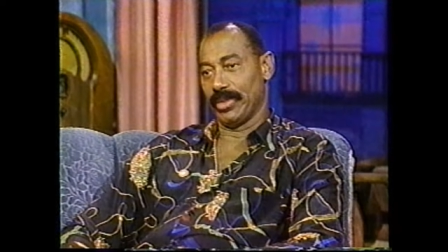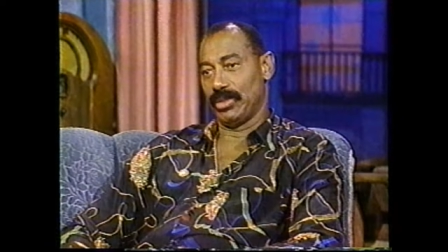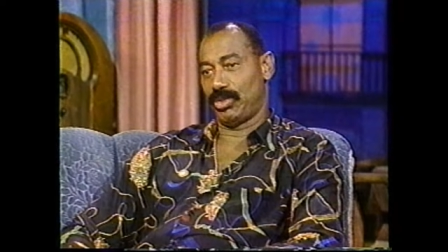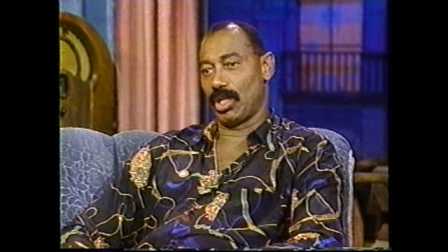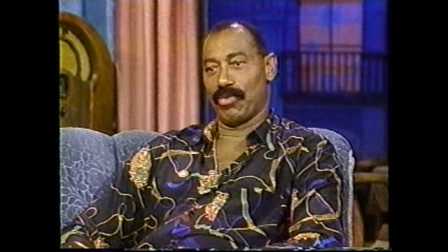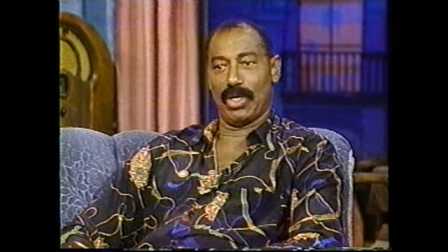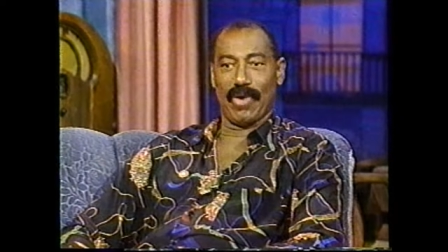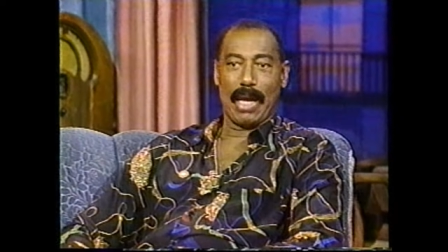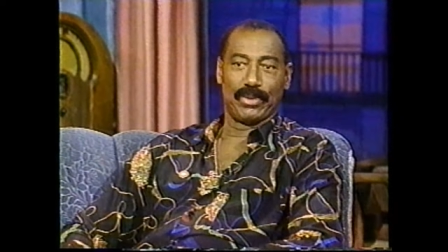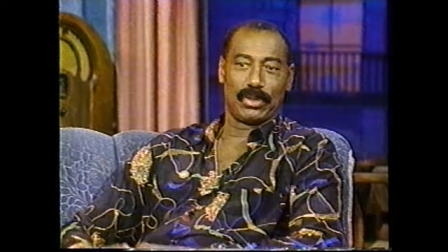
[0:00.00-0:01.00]
Sugar Ray
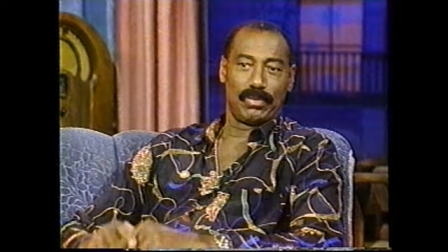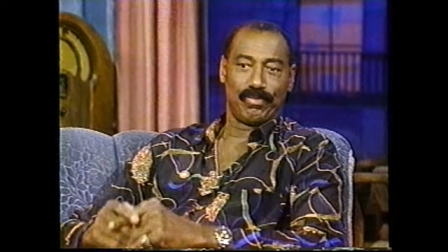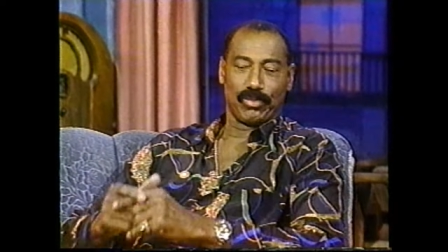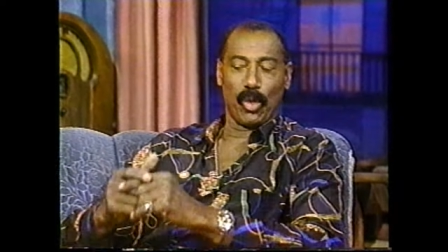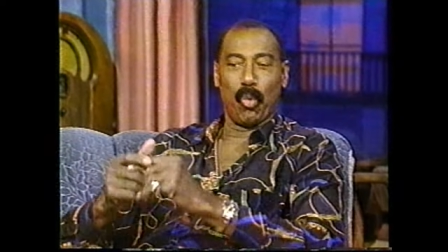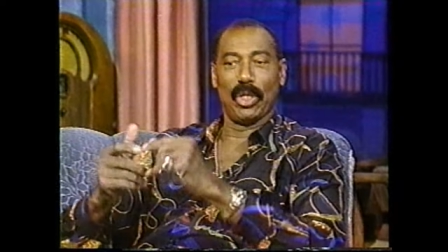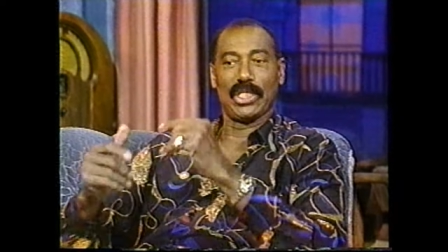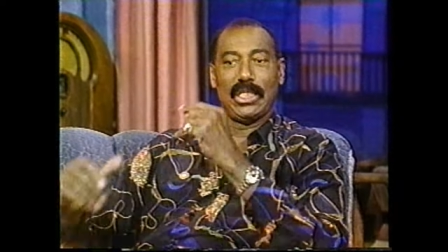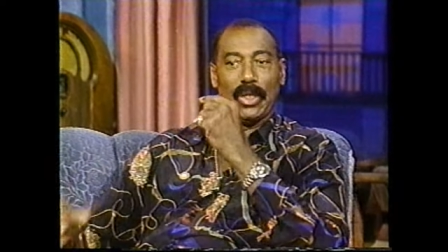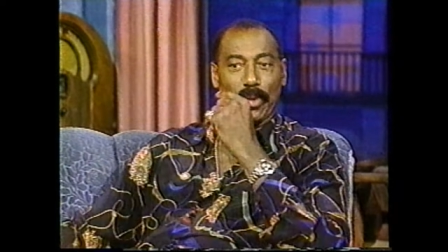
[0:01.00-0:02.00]
Robinson,
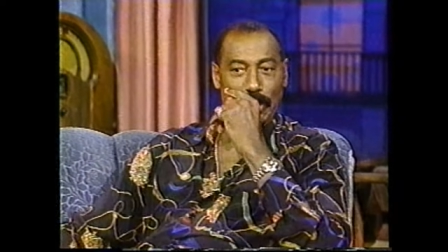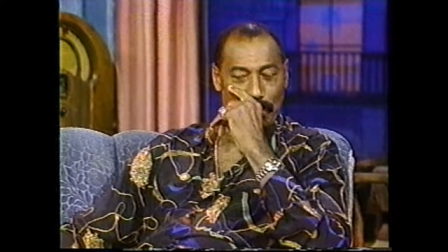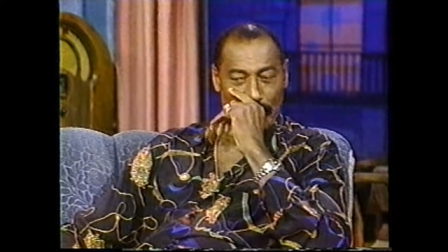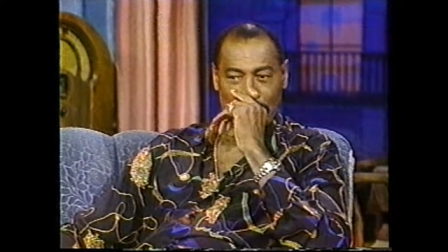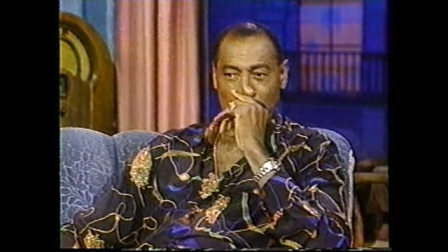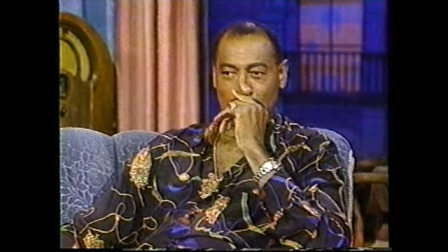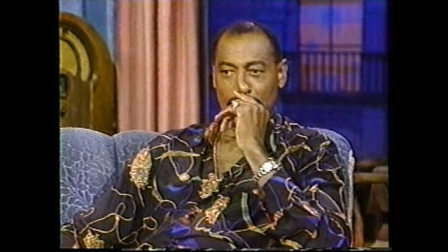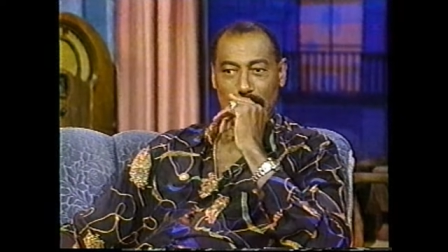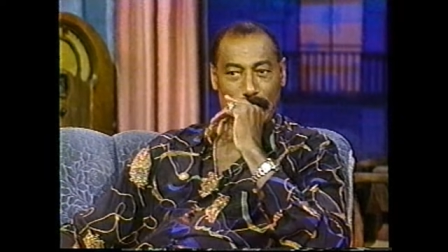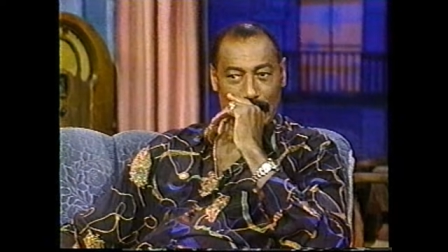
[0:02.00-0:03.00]
Willie, Willie Mays,
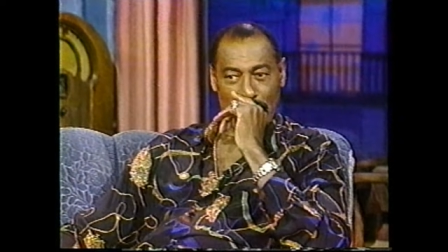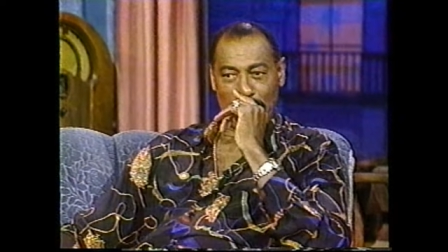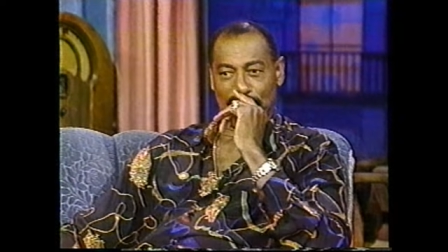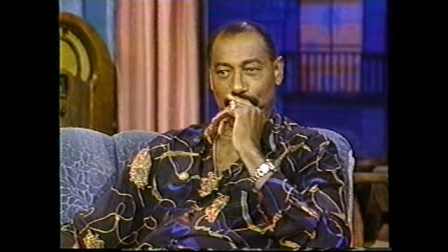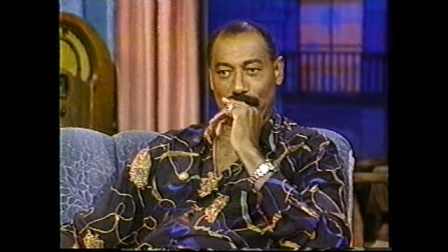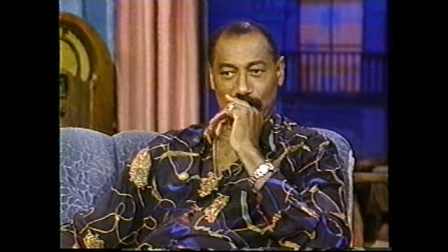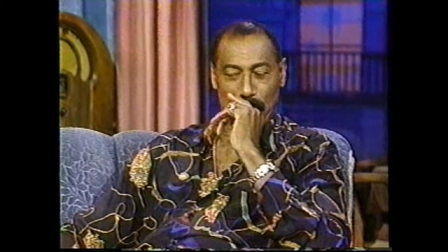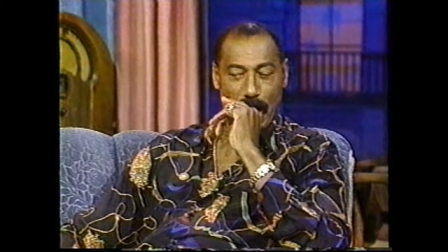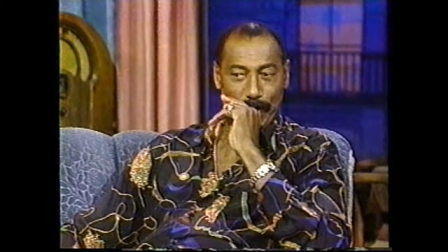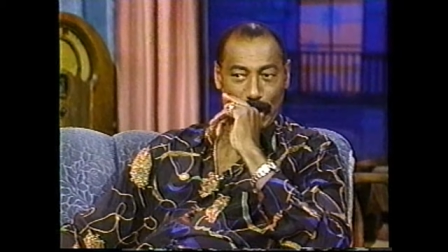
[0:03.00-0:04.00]
and a few others,
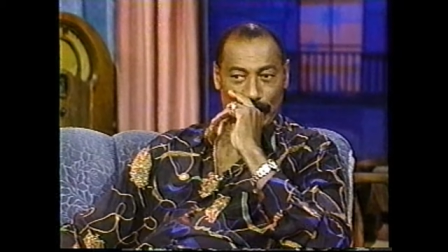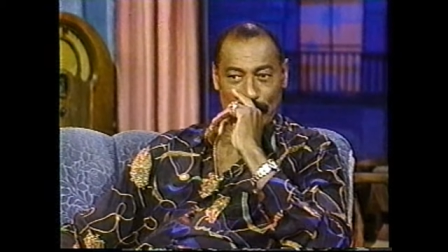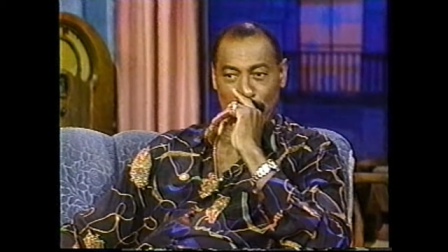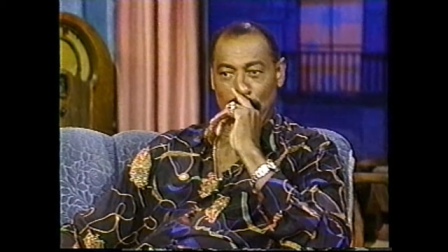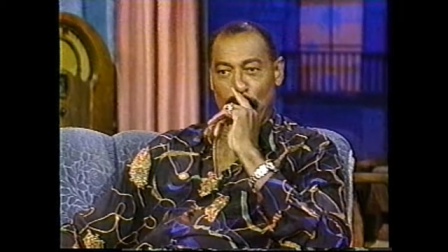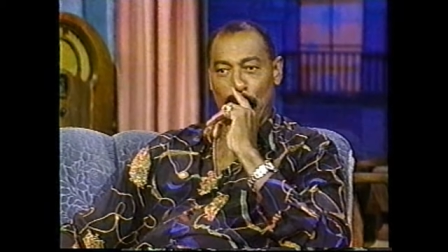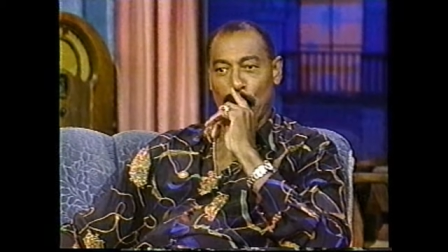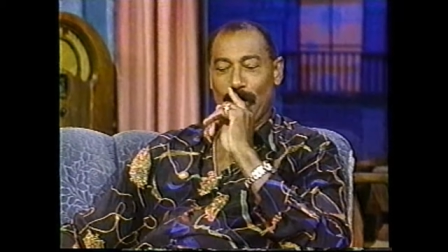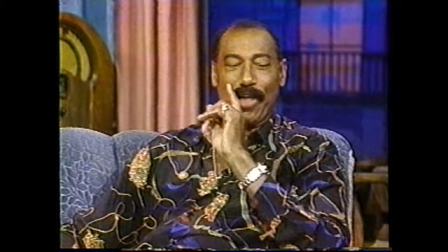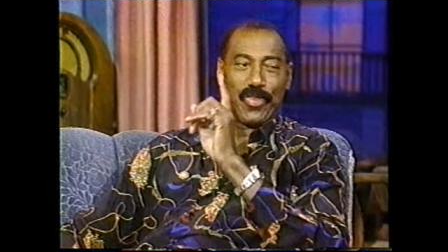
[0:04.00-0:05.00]
Muhammad Ali,
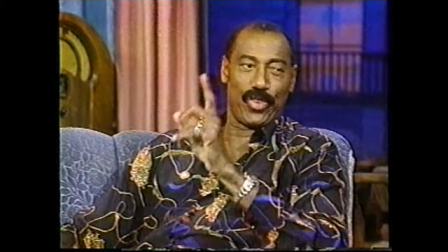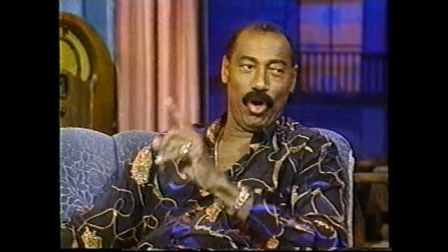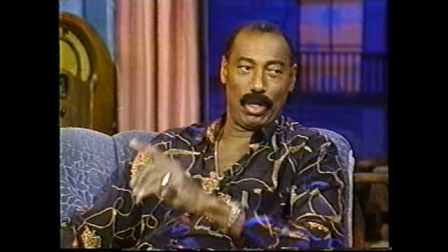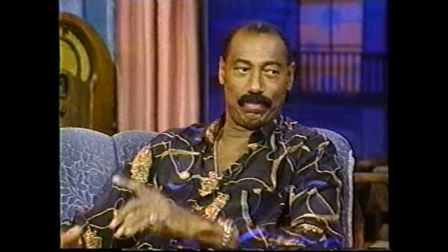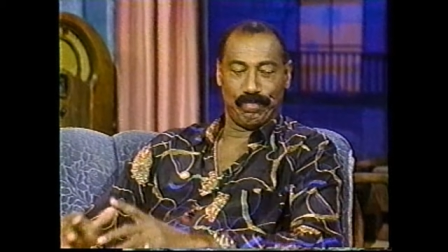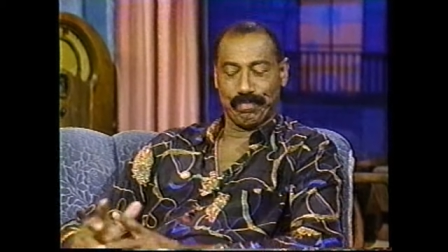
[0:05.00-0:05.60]
who I thought